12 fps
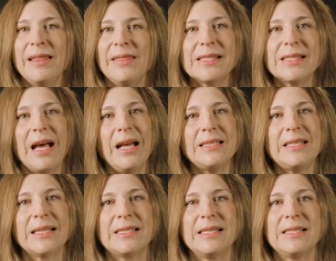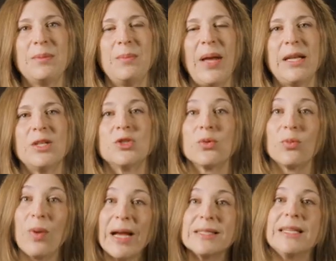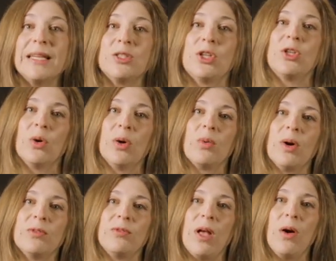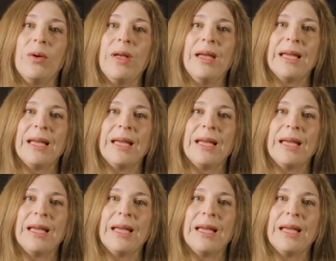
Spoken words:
This context is embedded directly into your workflow,